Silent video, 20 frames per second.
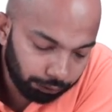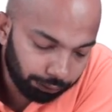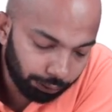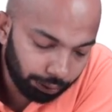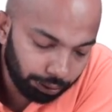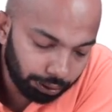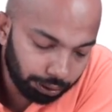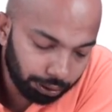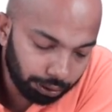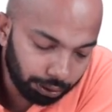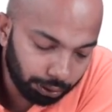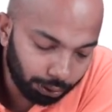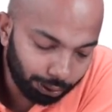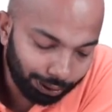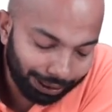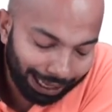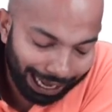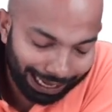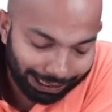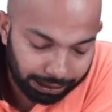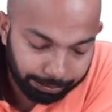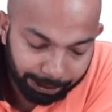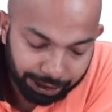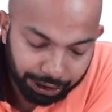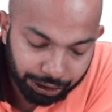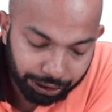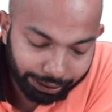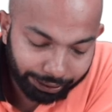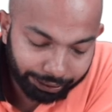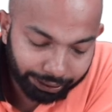for a good as
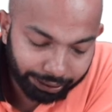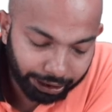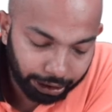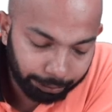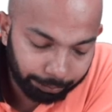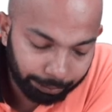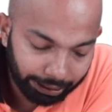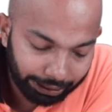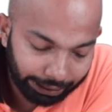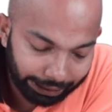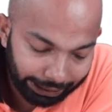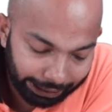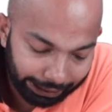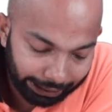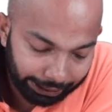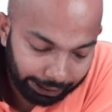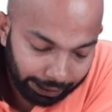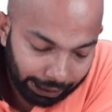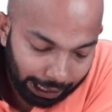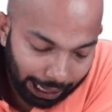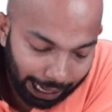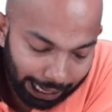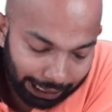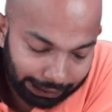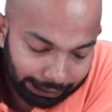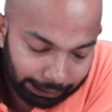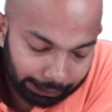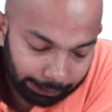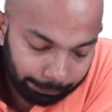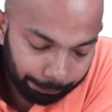mentioned in the table A.
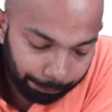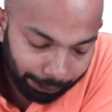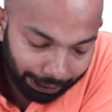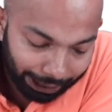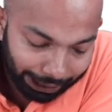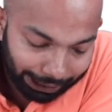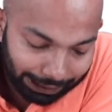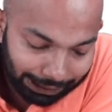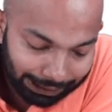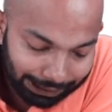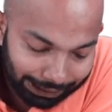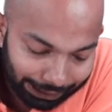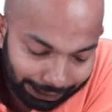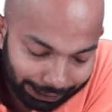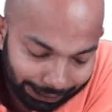At price